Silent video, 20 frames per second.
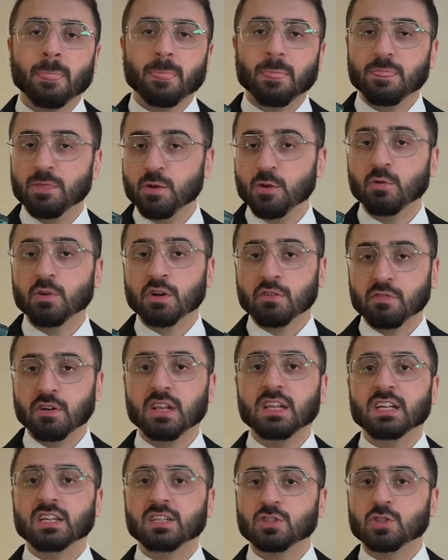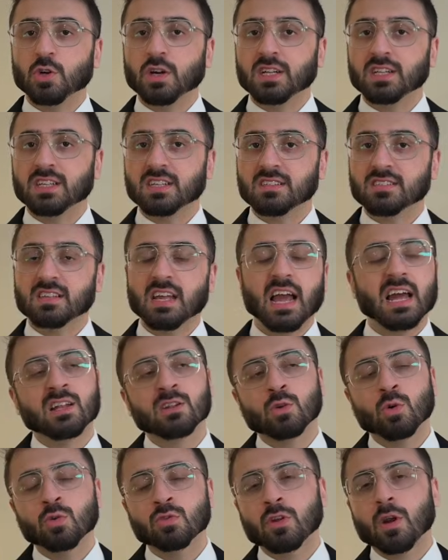you would have really enjoyed this. And
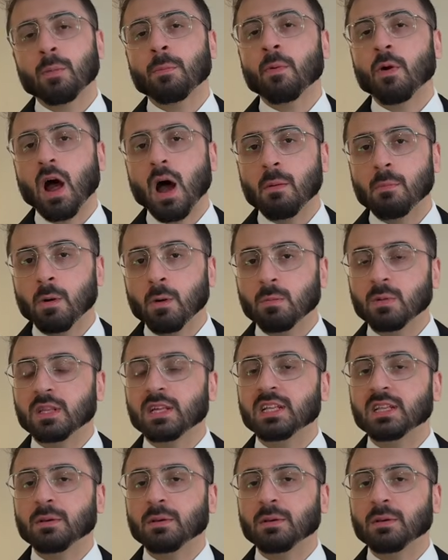those are probably